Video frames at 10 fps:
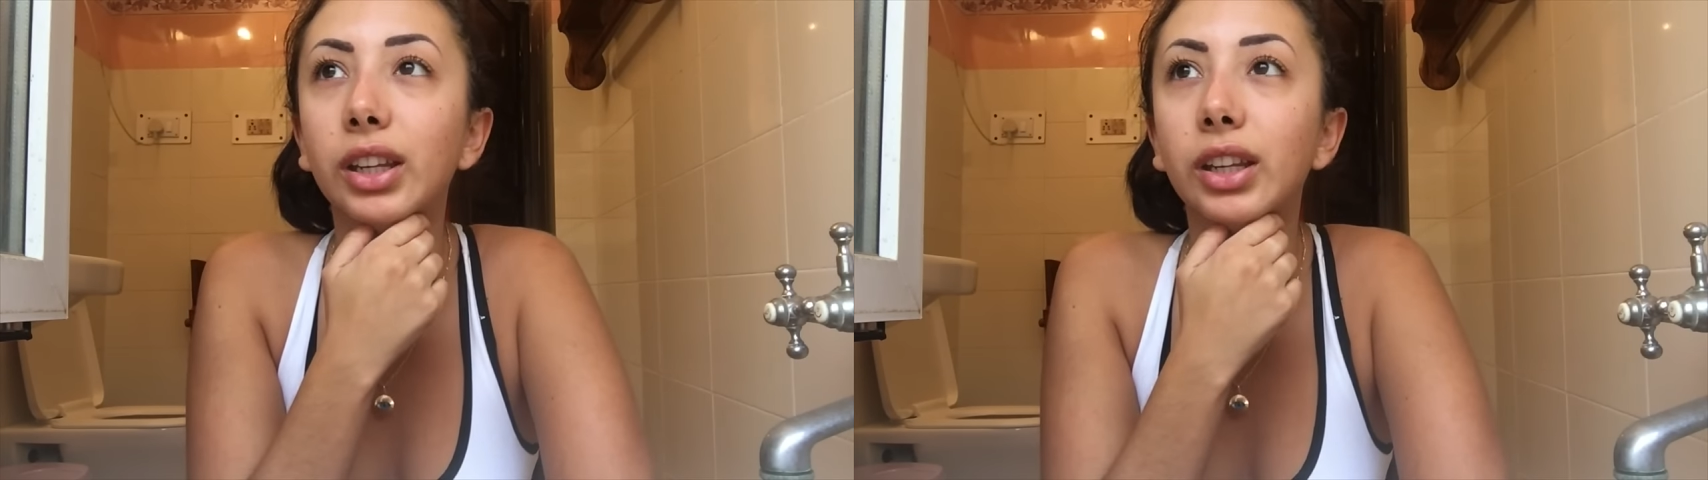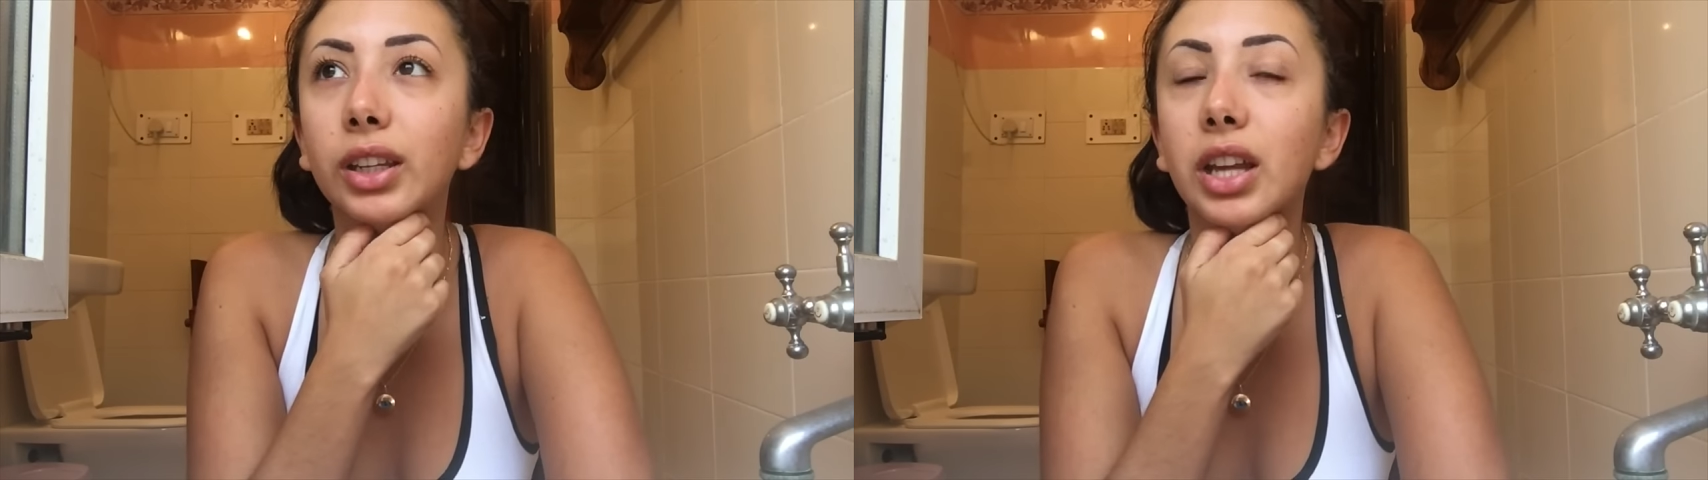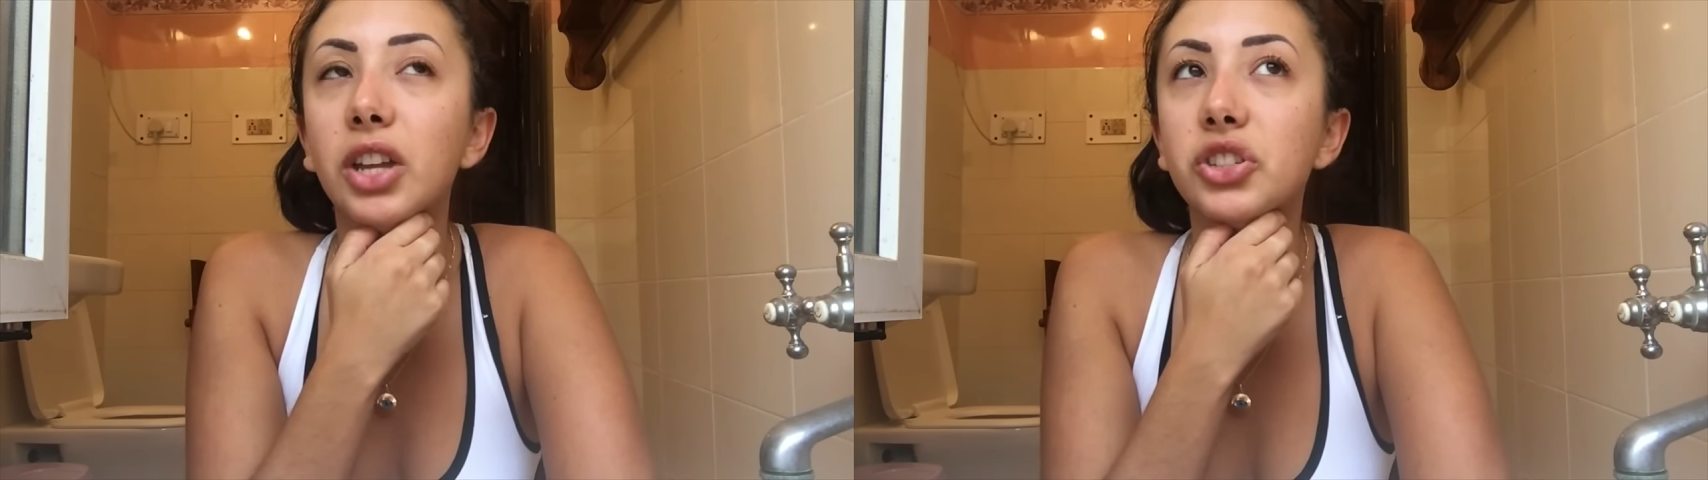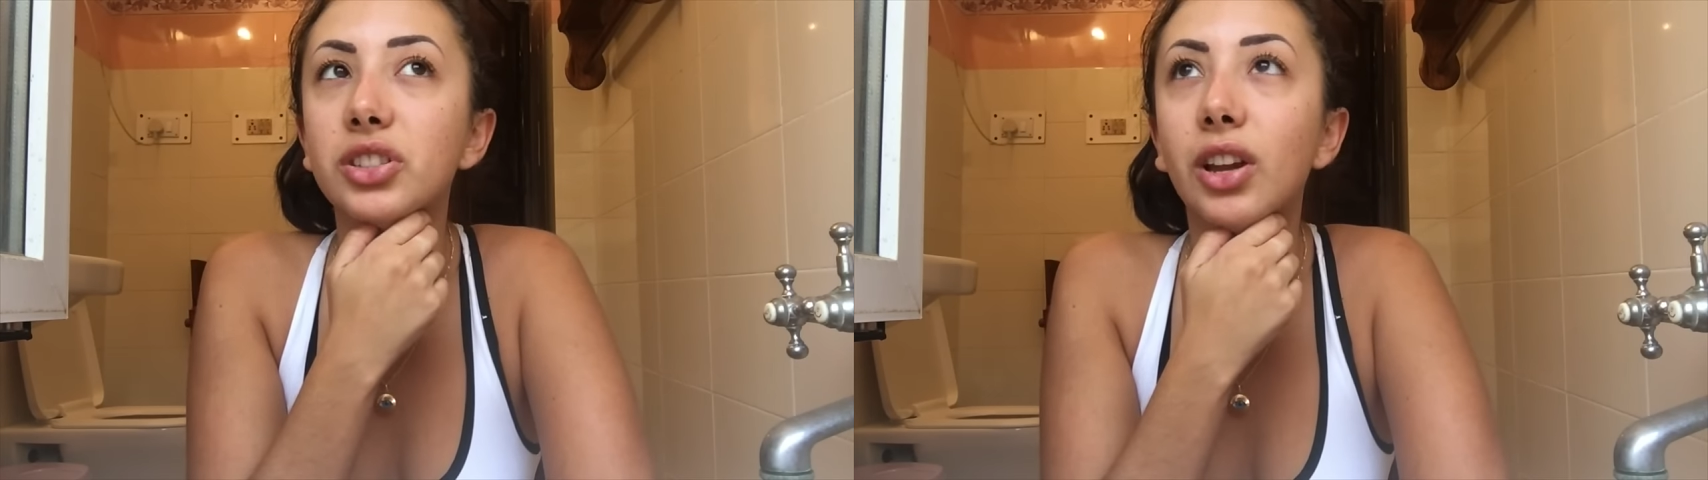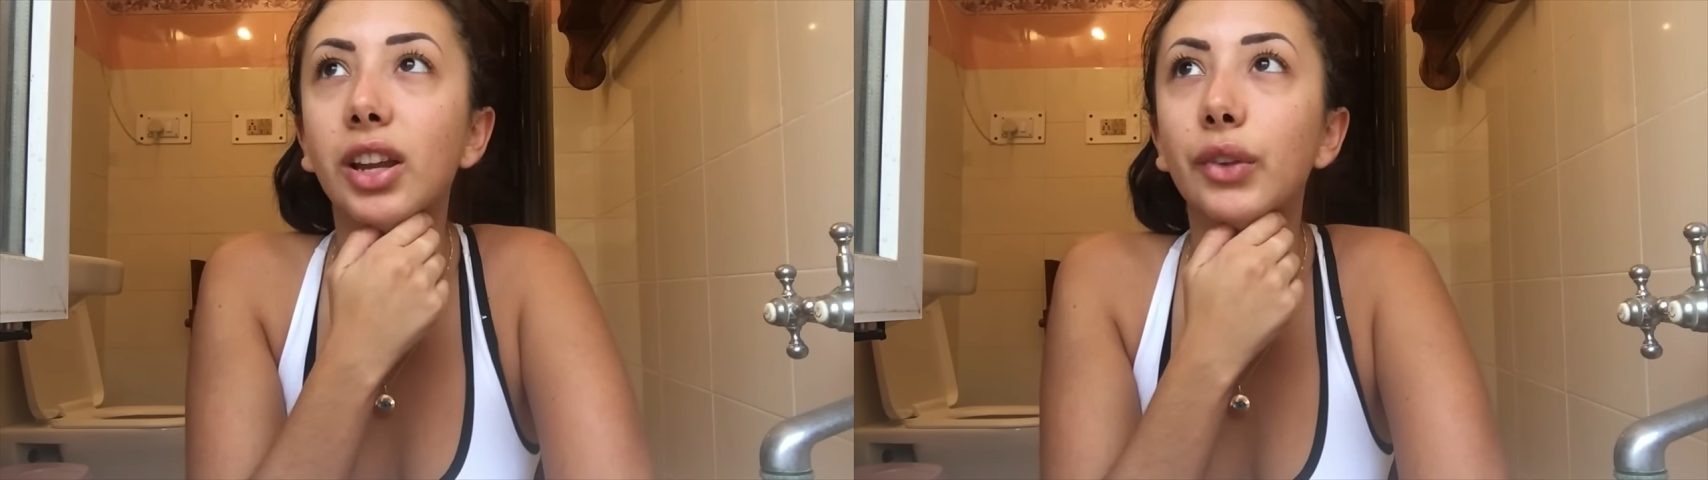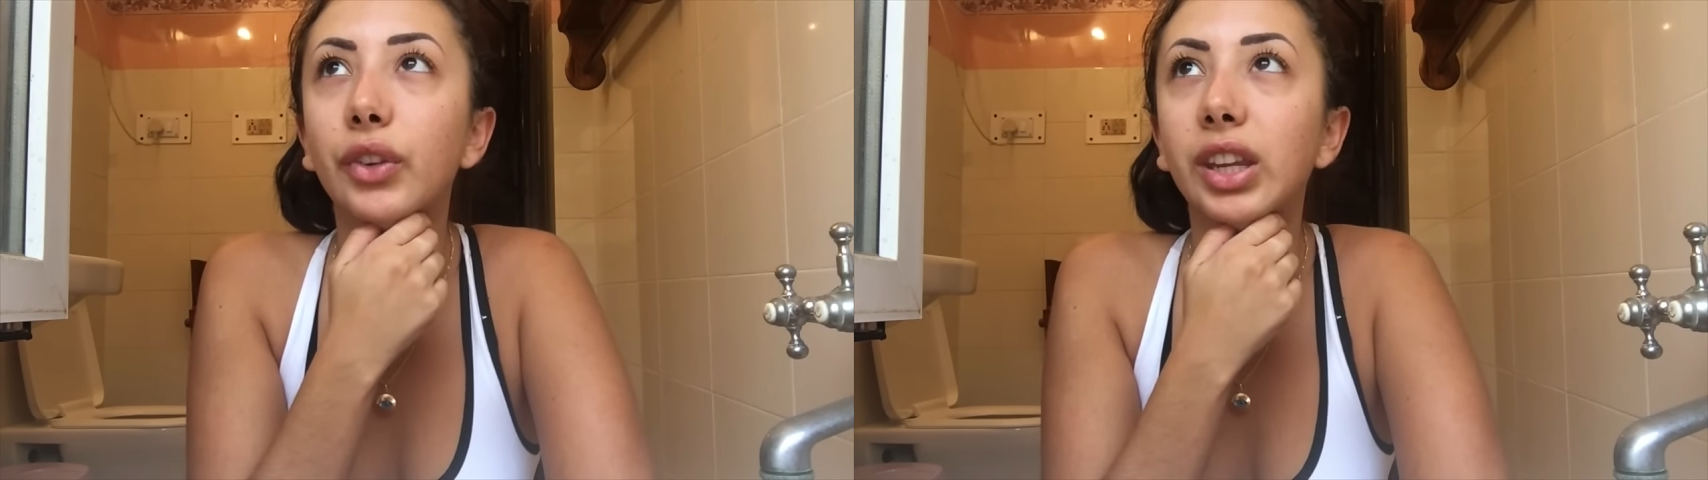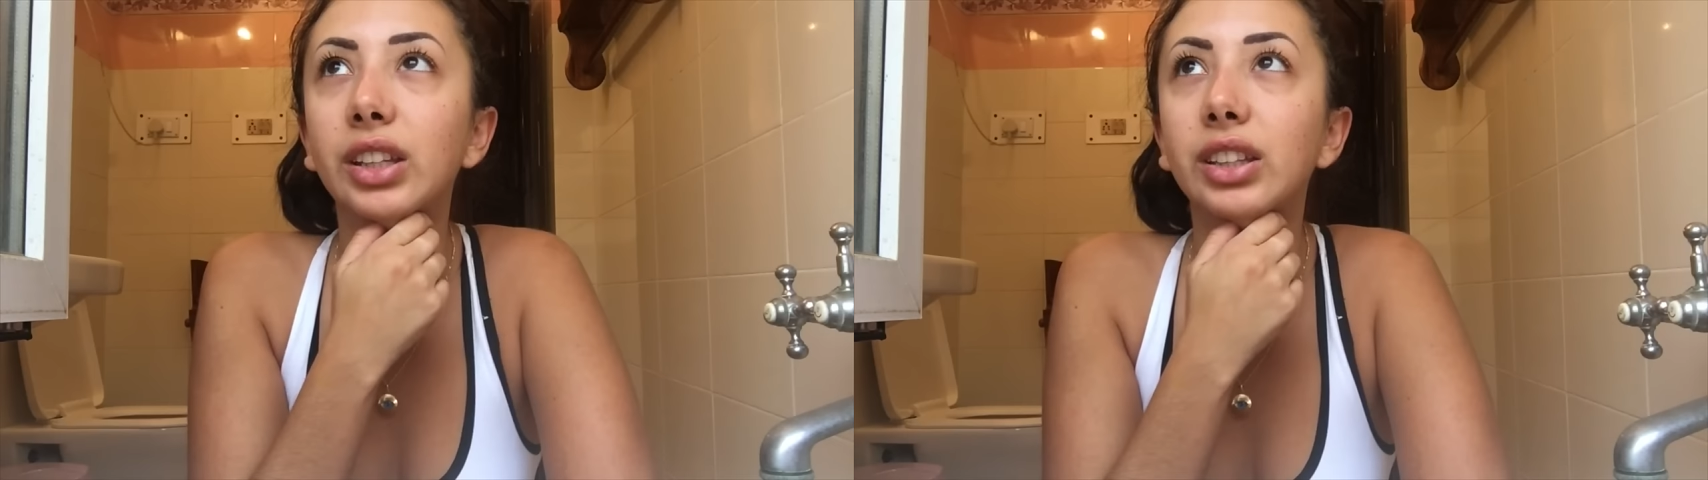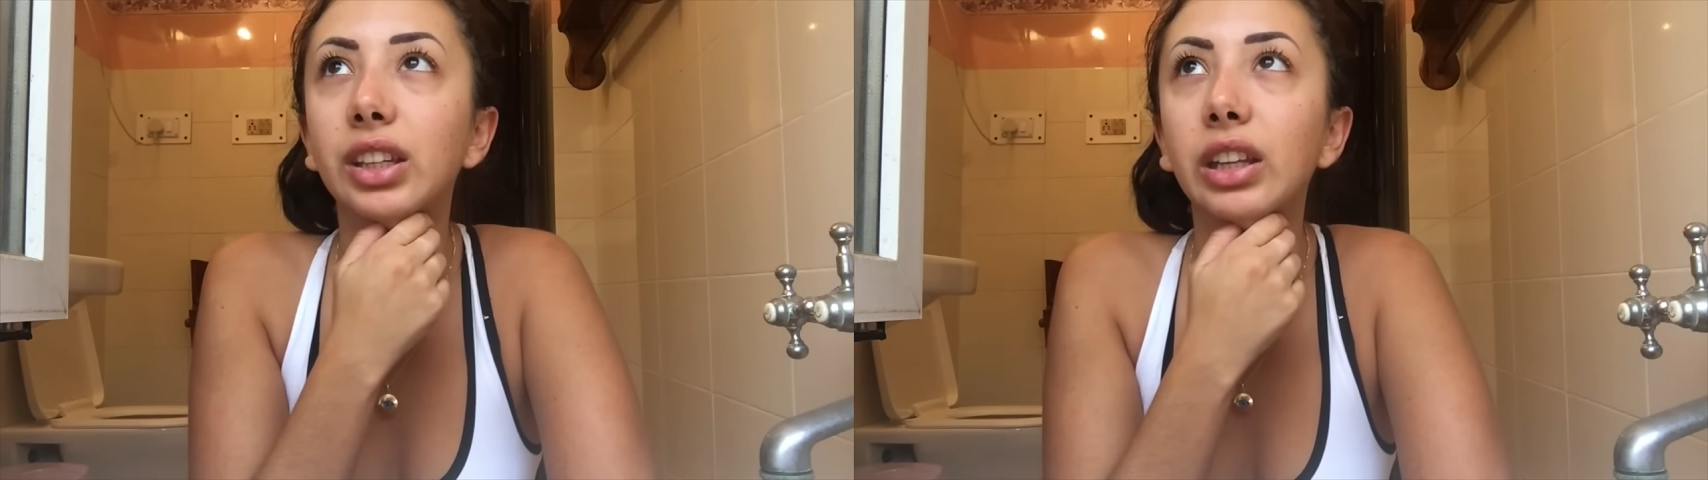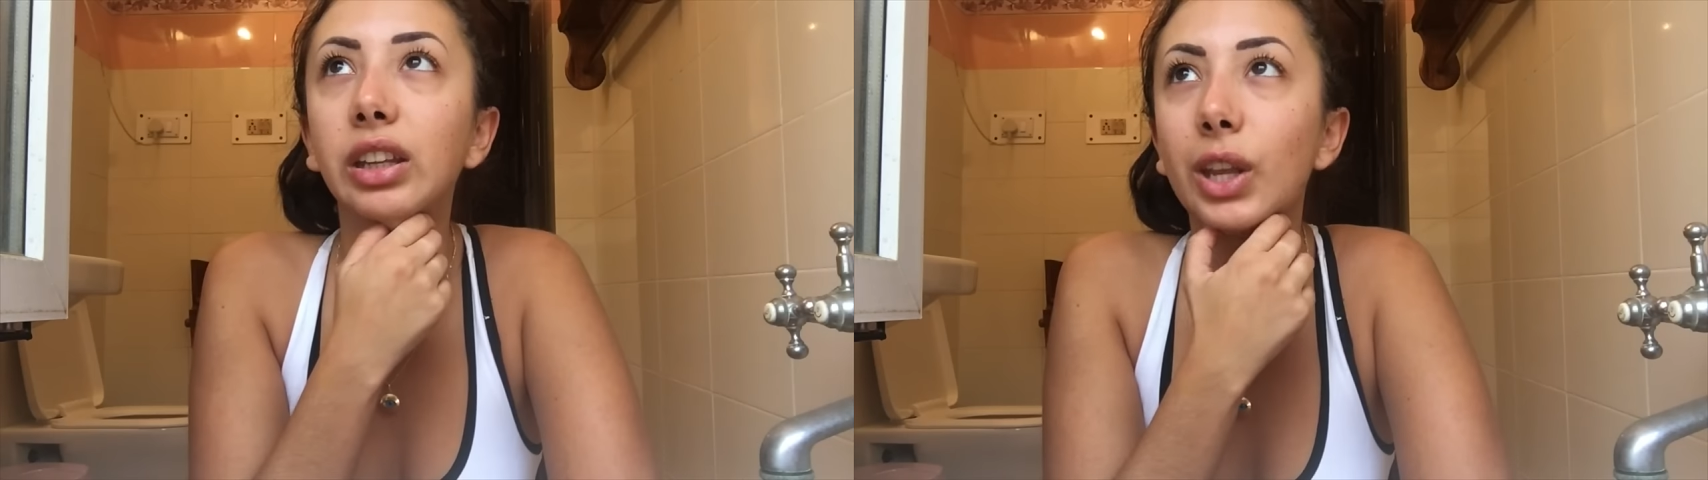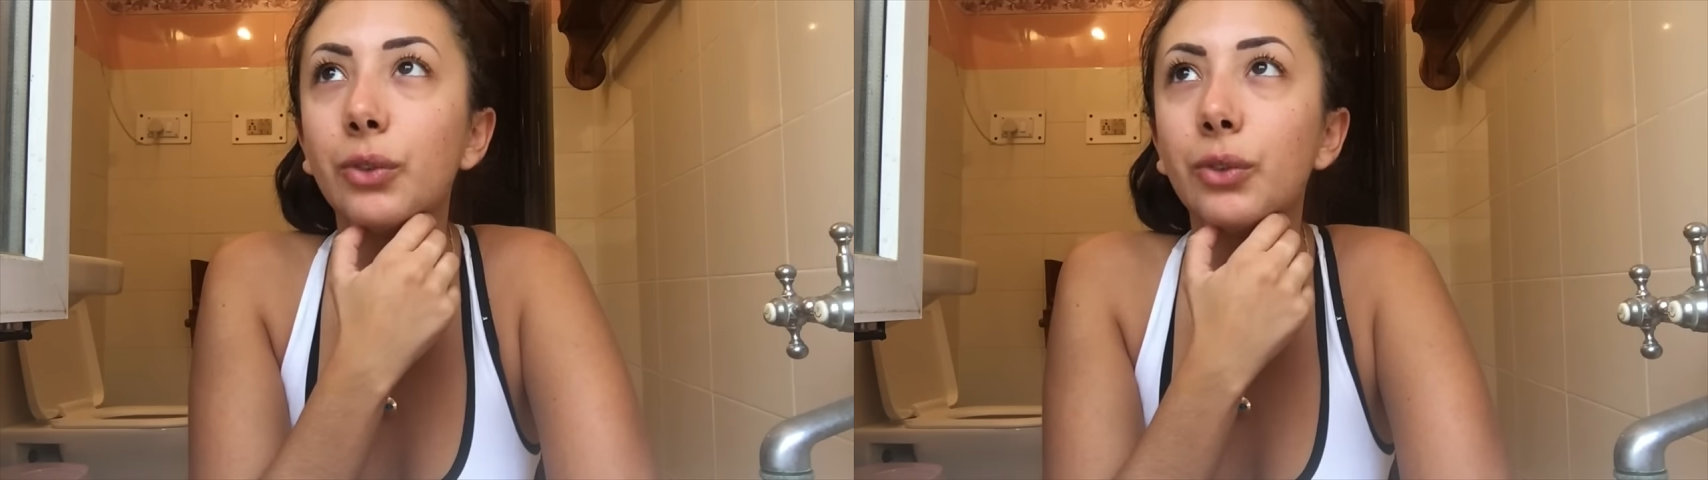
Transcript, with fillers: here it just kind of kicked in